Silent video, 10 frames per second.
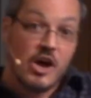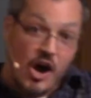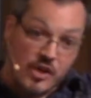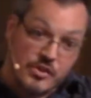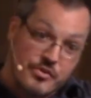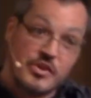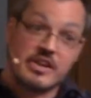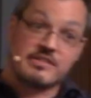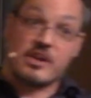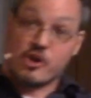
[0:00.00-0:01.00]
on the
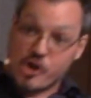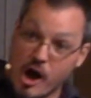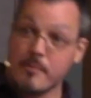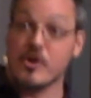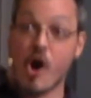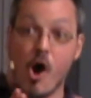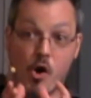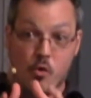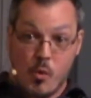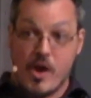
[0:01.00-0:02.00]
things that are coming
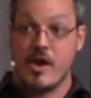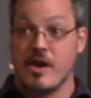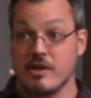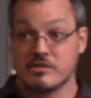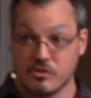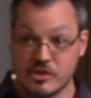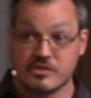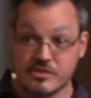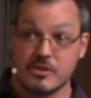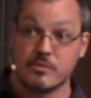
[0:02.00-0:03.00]
our way, and so this
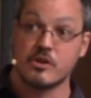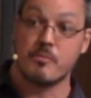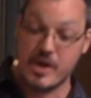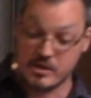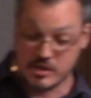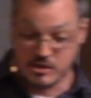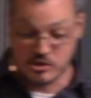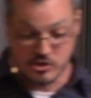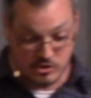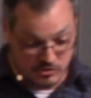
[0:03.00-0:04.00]
is something to pay
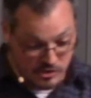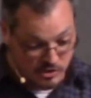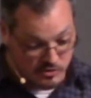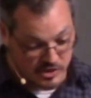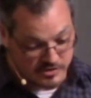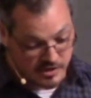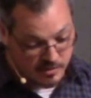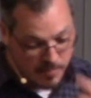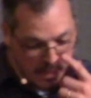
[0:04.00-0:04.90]
attention to. So here's what they said.